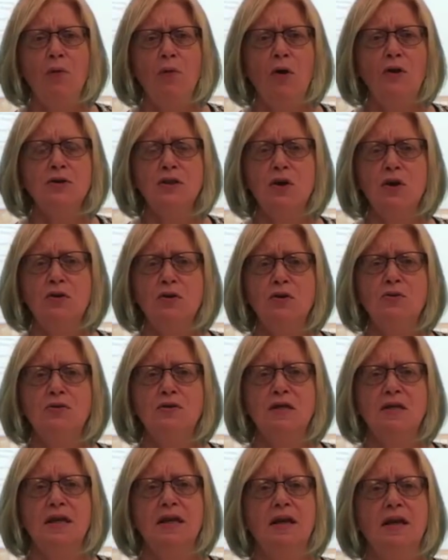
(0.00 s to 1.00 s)
also
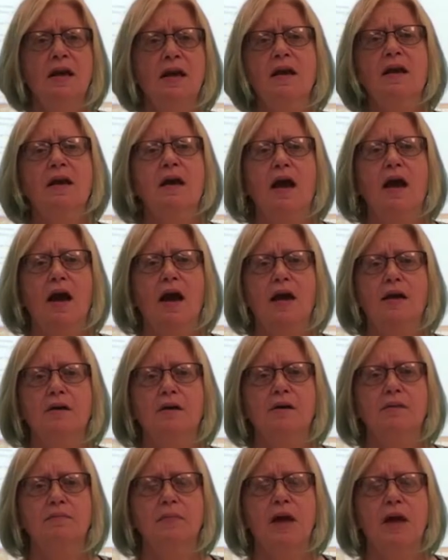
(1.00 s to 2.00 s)

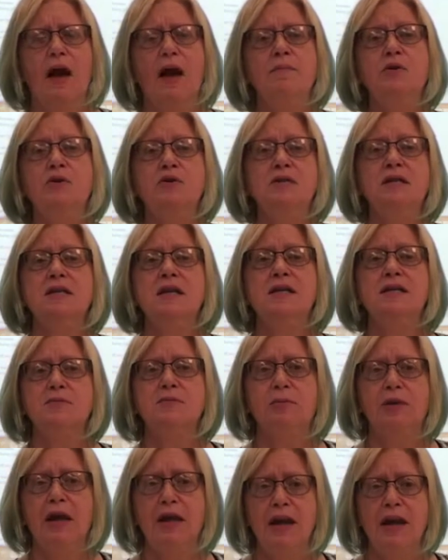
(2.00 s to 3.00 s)
using
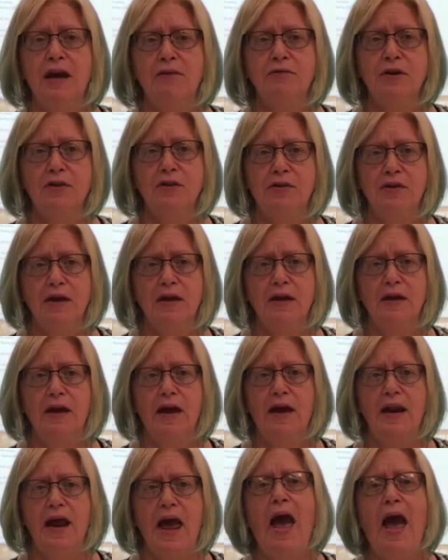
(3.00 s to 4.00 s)
Explain Everything,
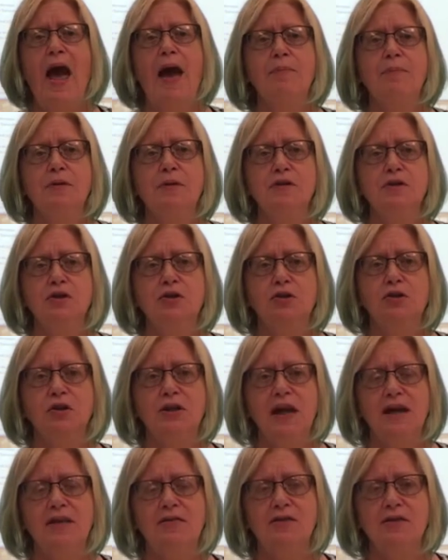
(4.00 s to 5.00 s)
an app, to
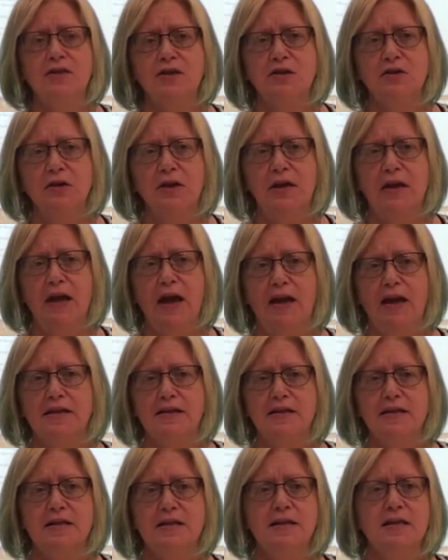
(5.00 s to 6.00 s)
create the
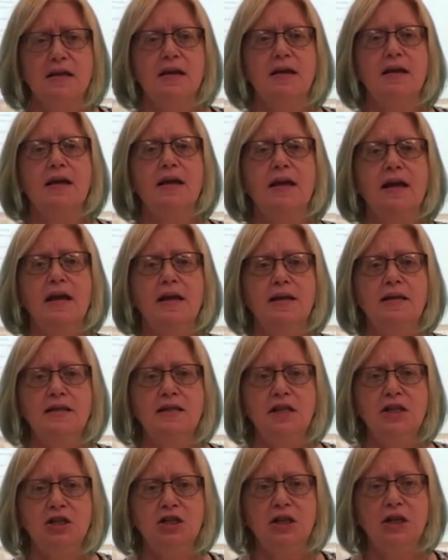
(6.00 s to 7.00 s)
screencasts. In
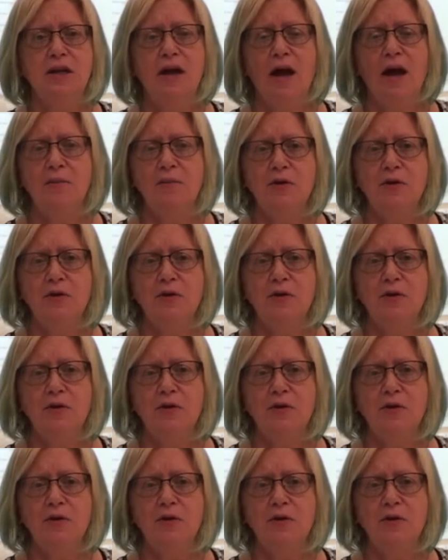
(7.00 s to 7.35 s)
addition, I'm